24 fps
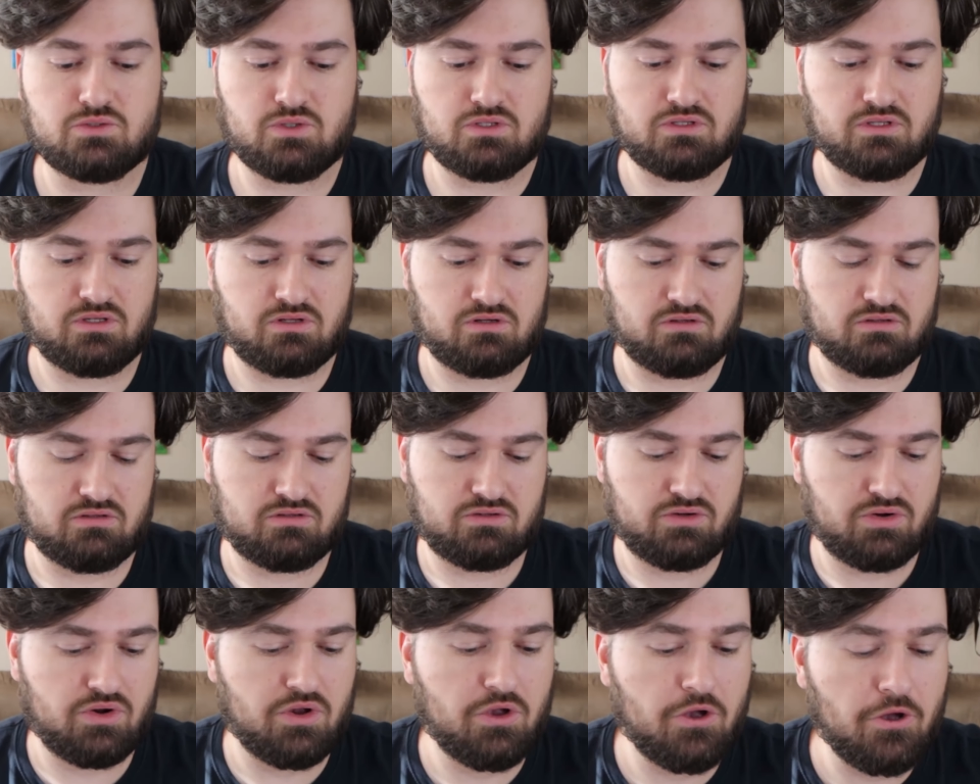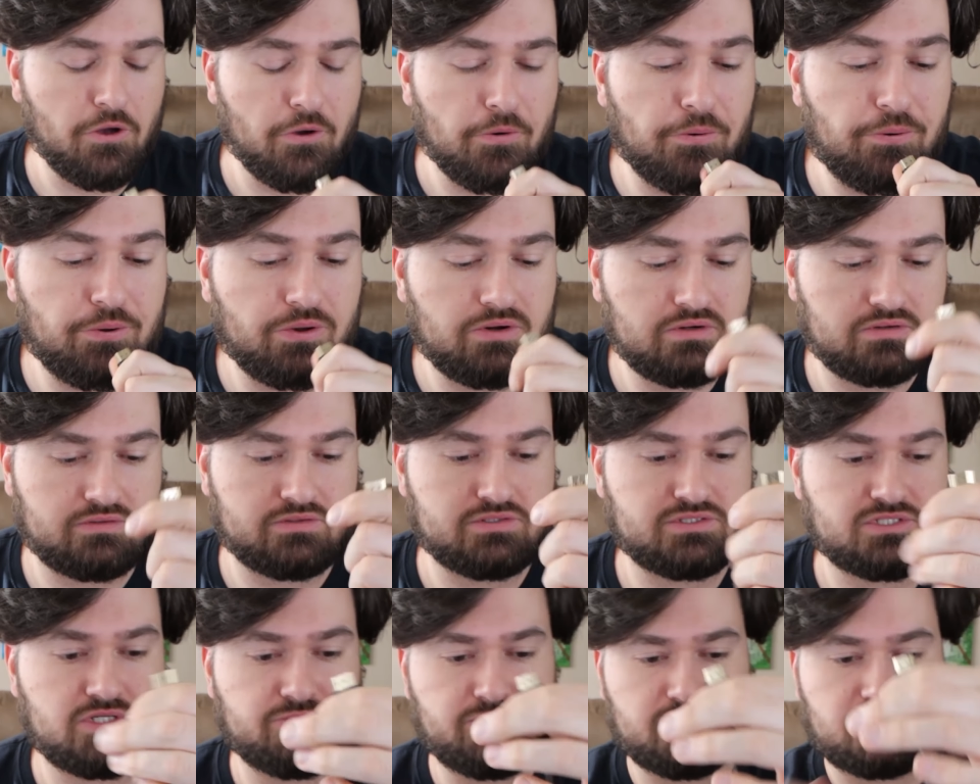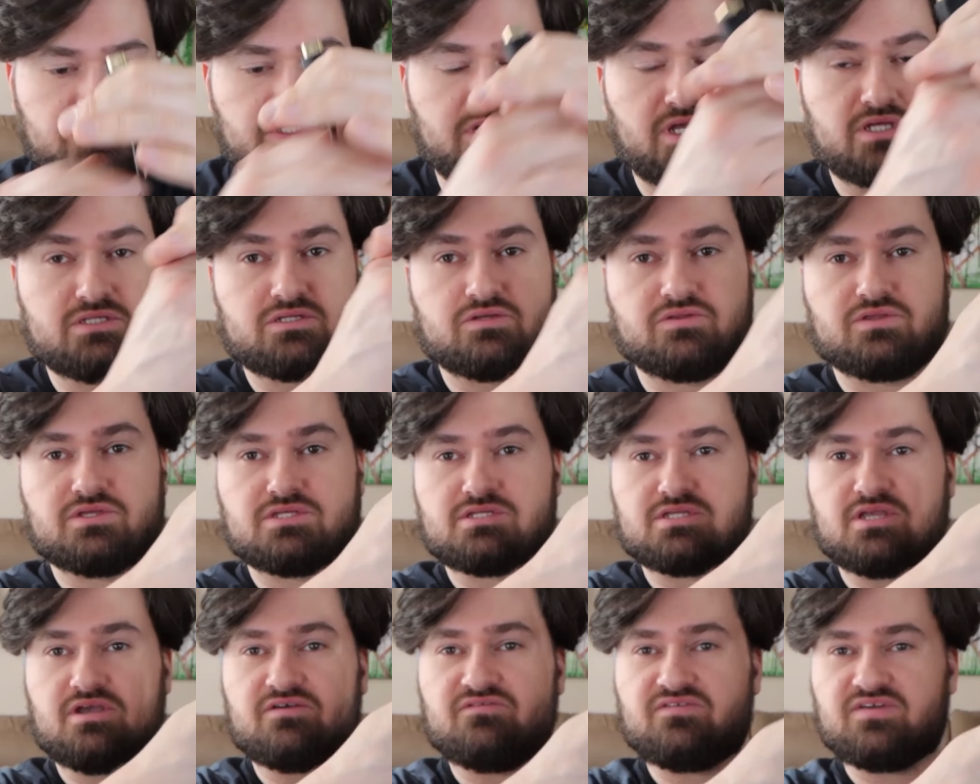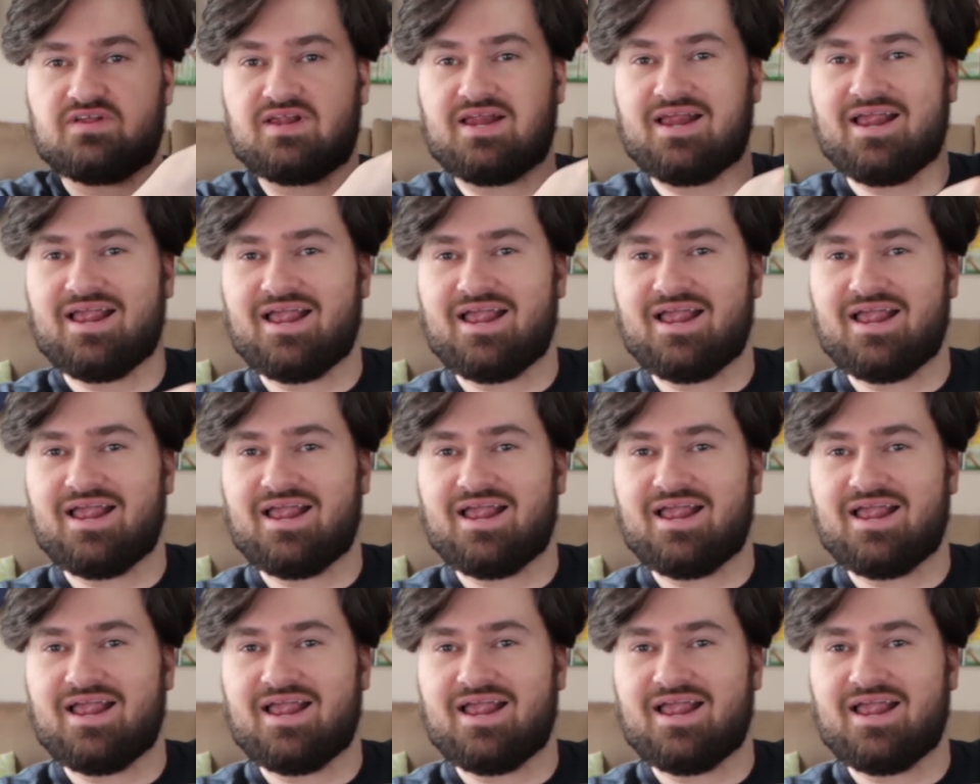do a little. There's so much dust on this stuff.